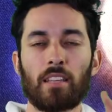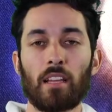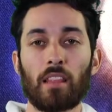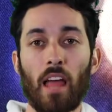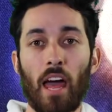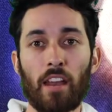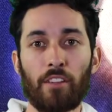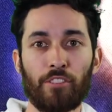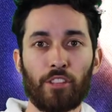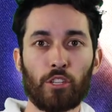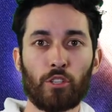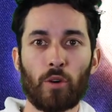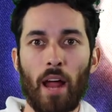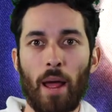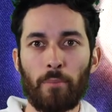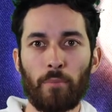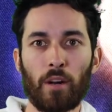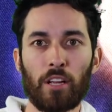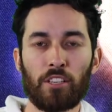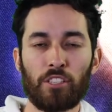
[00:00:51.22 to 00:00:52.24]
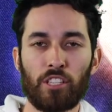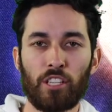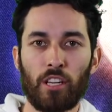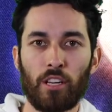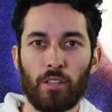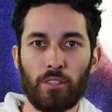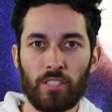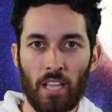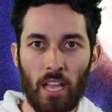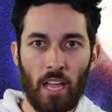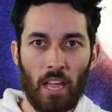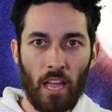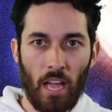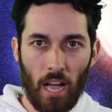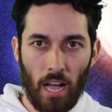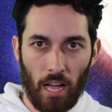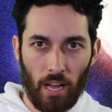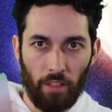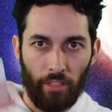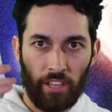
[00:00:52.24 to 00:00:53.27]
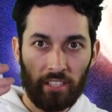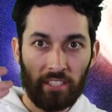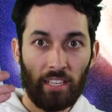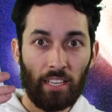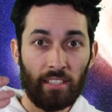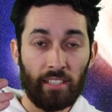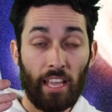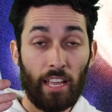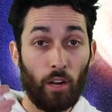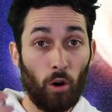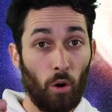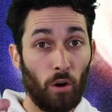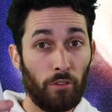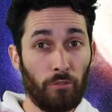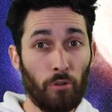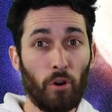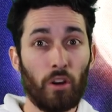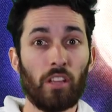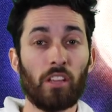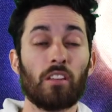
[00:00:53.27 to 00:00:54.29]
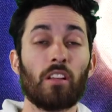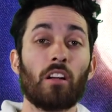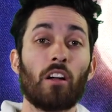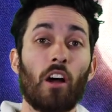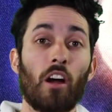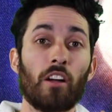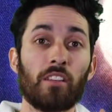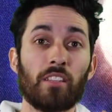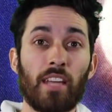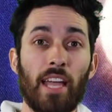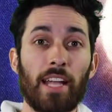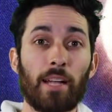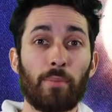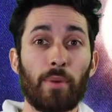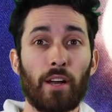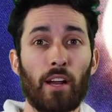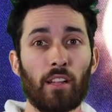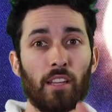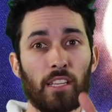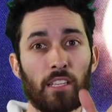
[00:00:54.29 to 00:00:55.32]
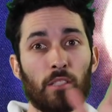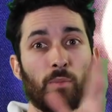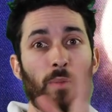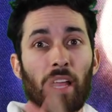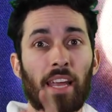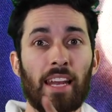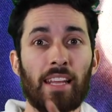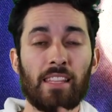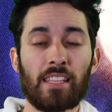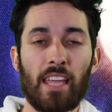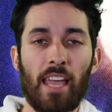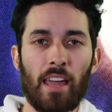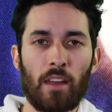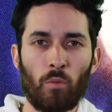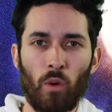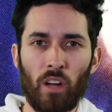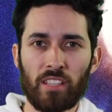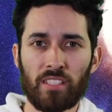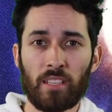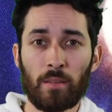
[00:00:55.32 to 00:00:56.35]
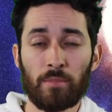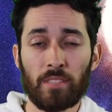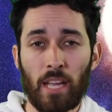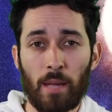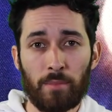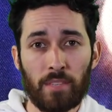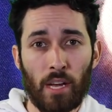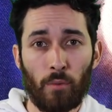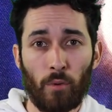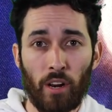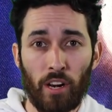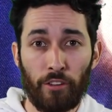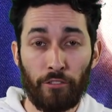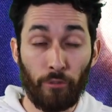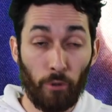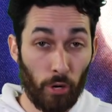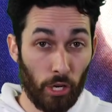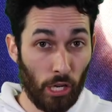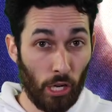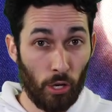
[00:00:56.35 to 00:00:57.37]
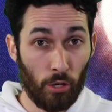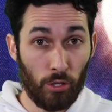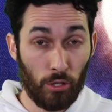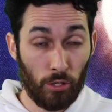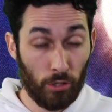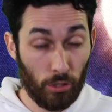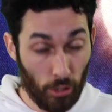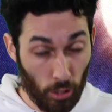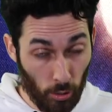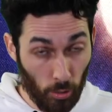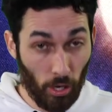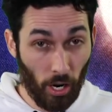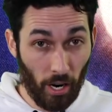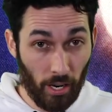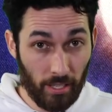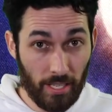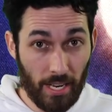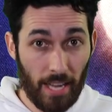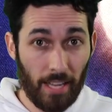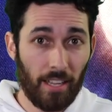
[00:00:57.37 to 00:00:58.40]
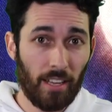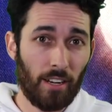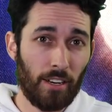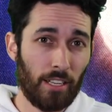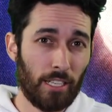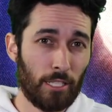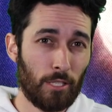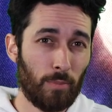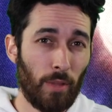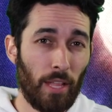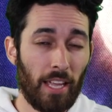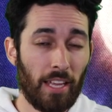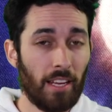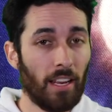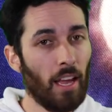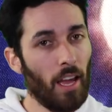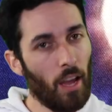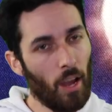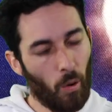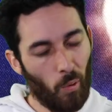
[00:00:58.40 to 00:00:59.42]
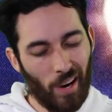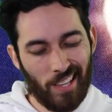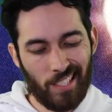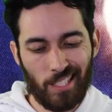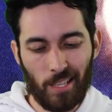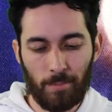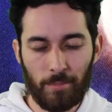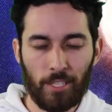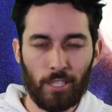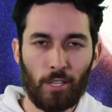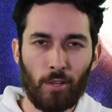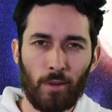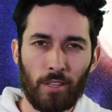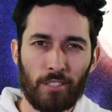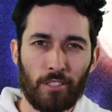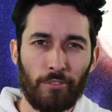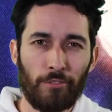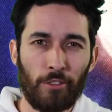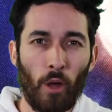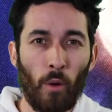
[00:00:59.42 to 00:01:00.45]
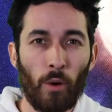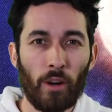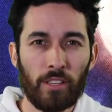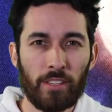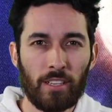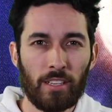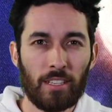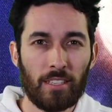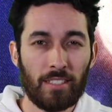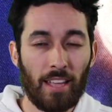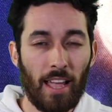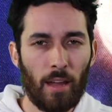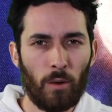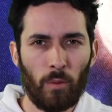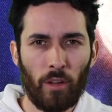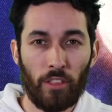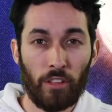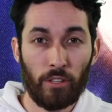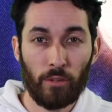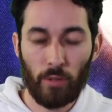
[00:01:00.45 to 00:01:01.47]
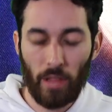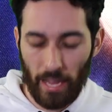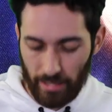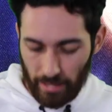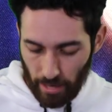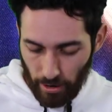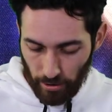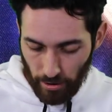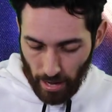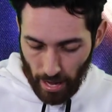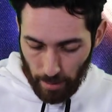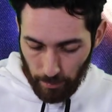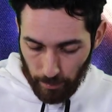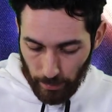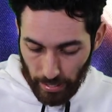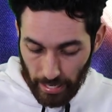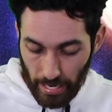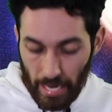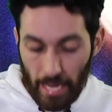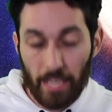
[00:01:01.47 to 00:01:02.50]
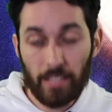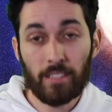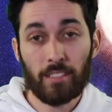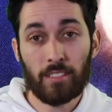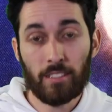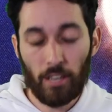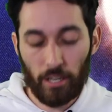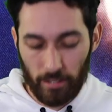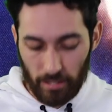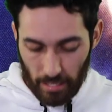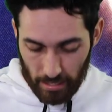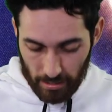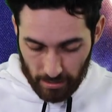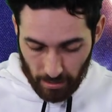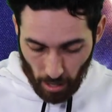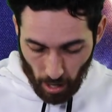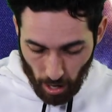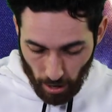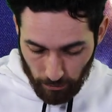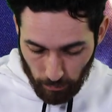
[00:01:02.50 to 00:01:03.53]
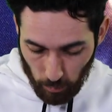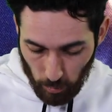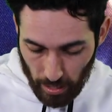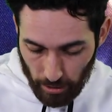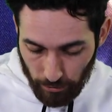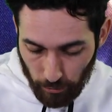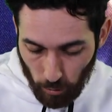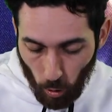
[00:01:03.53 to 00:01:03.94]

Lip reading: a lot of the trap ratios. This is a core 40 card deck, but I'll explain at the end why sometimes I run a 42 card deck, and I'll explain why it's up to you as the viewer to decide whether you like that or not. But to start things off, we of